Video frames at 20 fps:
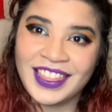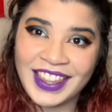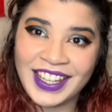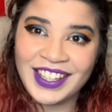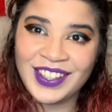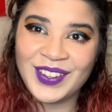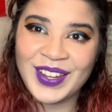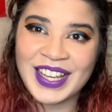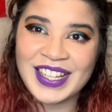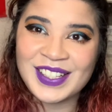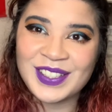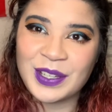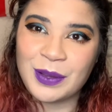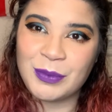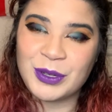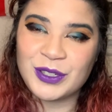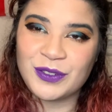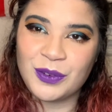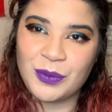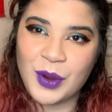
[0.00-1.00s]
Thank you guys so
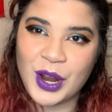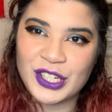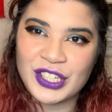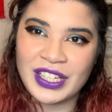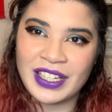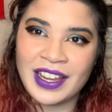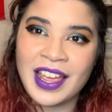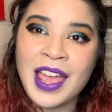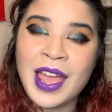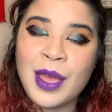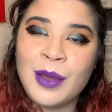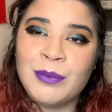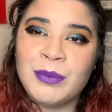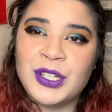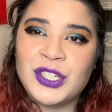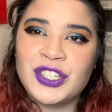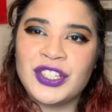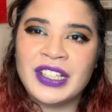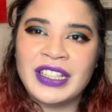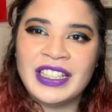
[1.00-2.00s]
much for watching.
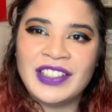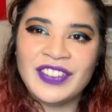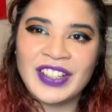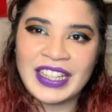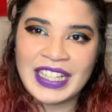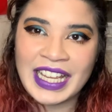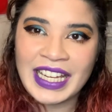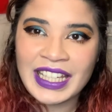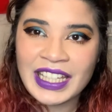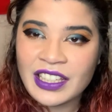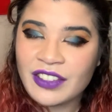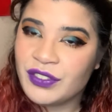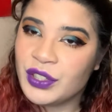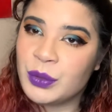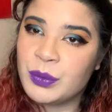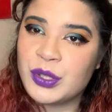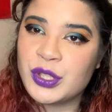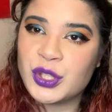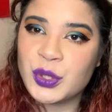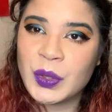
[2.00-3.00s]
Make sure to leave a like if
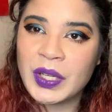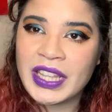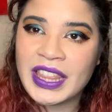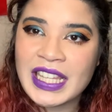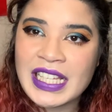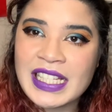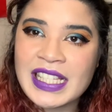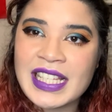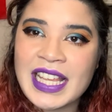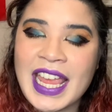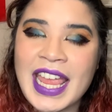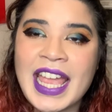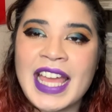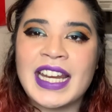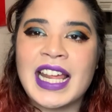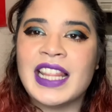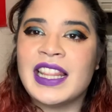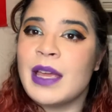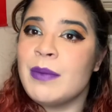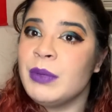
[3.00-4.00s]
you enjoyed this,
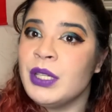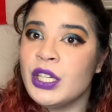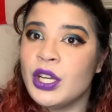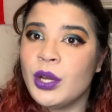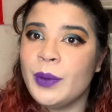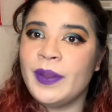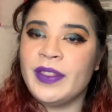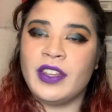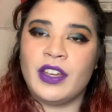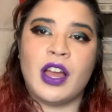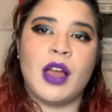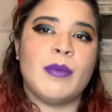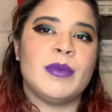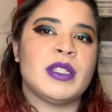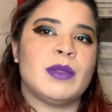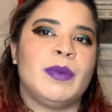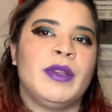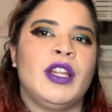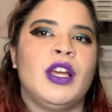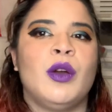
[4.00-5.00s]
and let me know in the
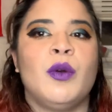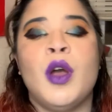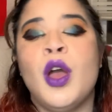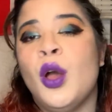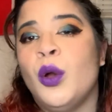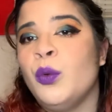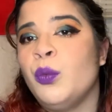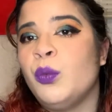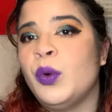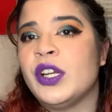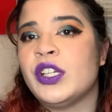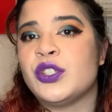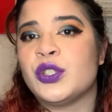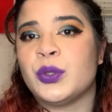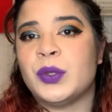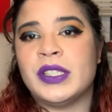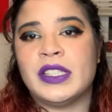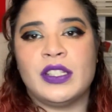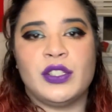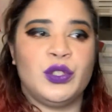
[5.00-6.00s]
comments below what
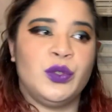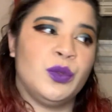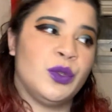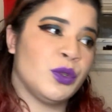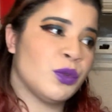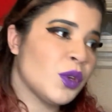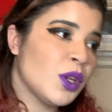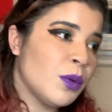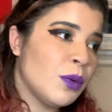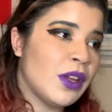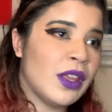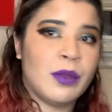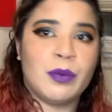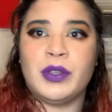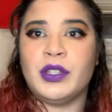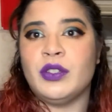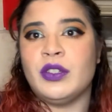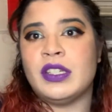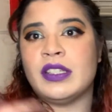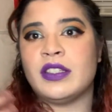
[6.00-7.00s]
choices you agree with,
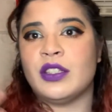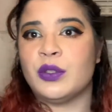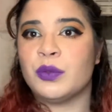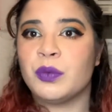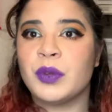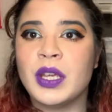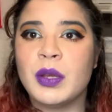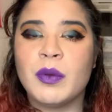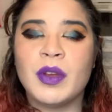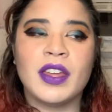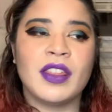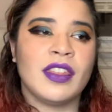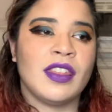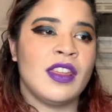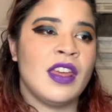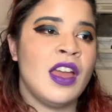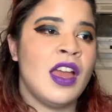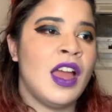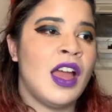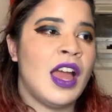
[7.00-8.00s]
what you disagree with.
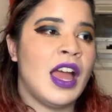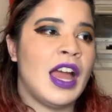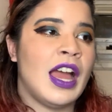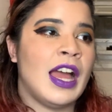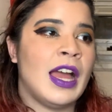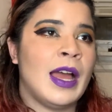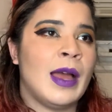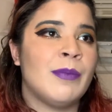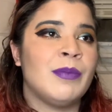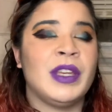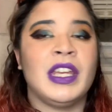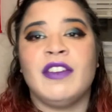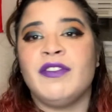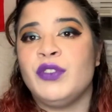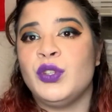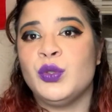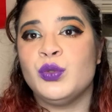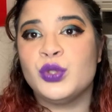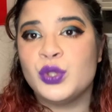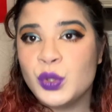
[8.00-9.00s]

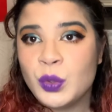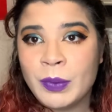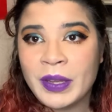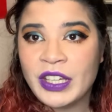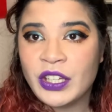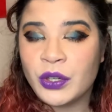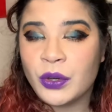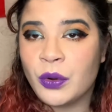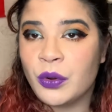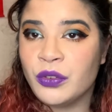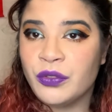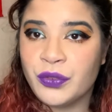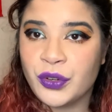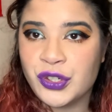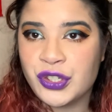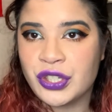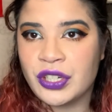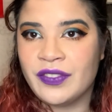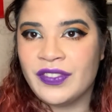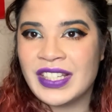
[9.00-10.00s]
If you do make your own
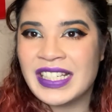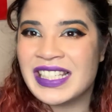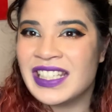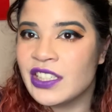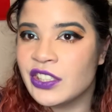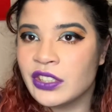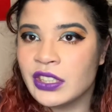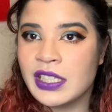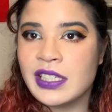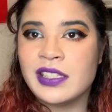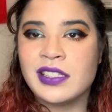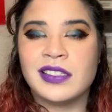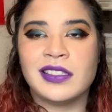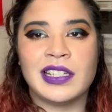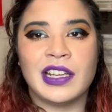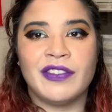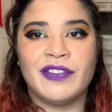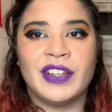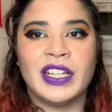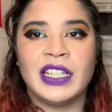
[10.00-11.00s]
version of the tier list,
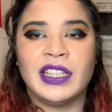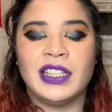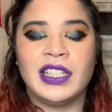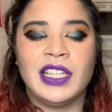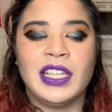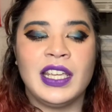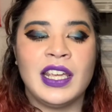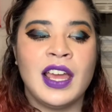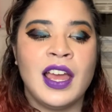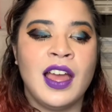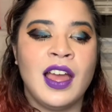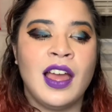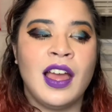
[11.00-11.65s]
definitely